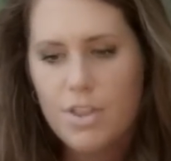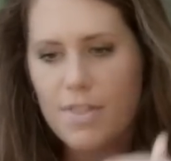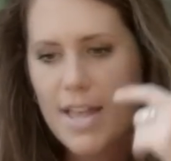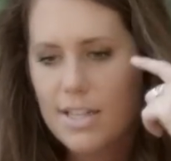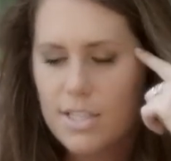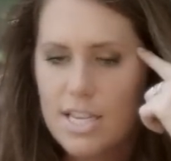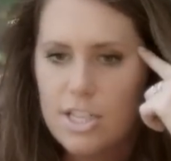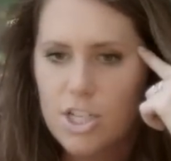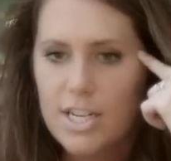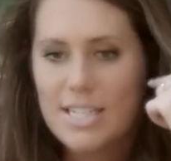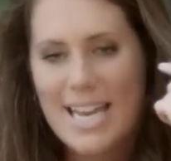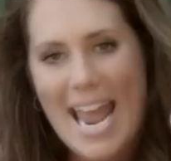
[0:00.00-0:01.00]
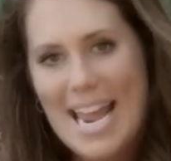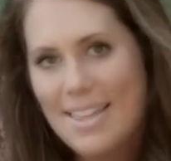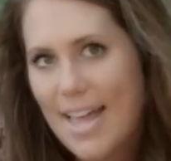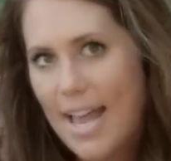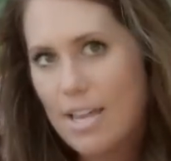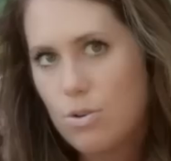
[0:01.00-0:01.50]
then he's going to
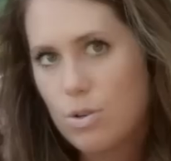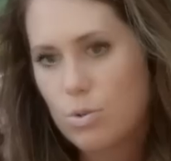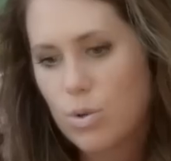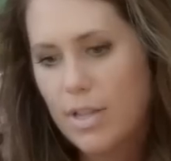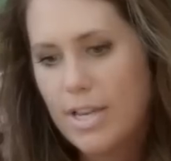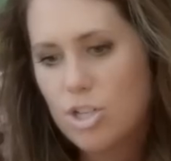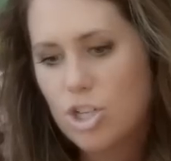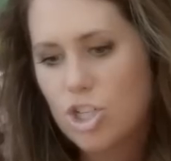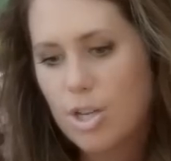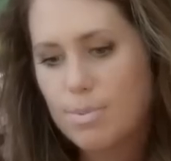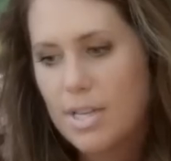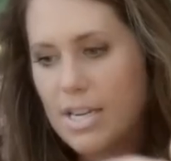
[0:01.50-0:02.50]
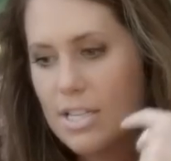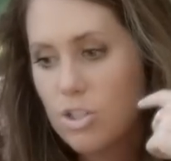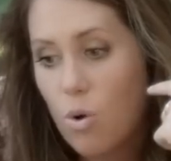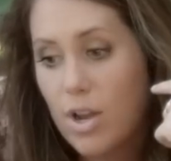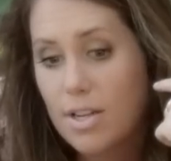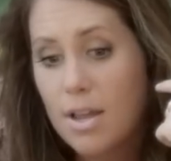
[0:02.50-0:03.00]
take that into his relationships, and he's
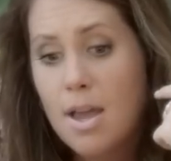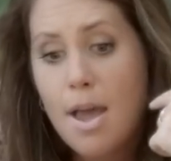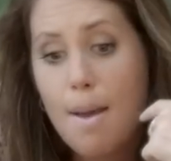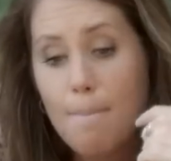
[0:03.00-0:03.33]
going to